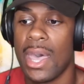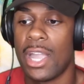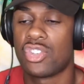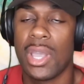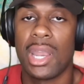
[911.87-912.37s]

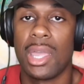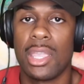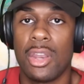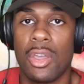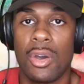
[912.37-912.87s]
I try to,
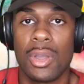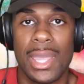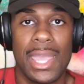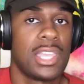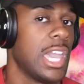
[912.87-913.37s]
you know,
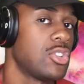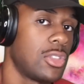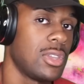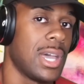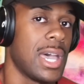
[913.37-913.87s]
engage
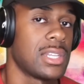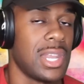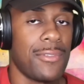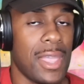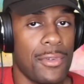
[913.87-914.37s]
with you guys in
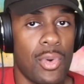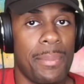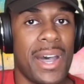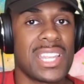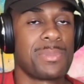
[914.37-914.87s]
every way
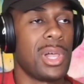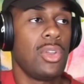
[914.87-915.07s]
possible.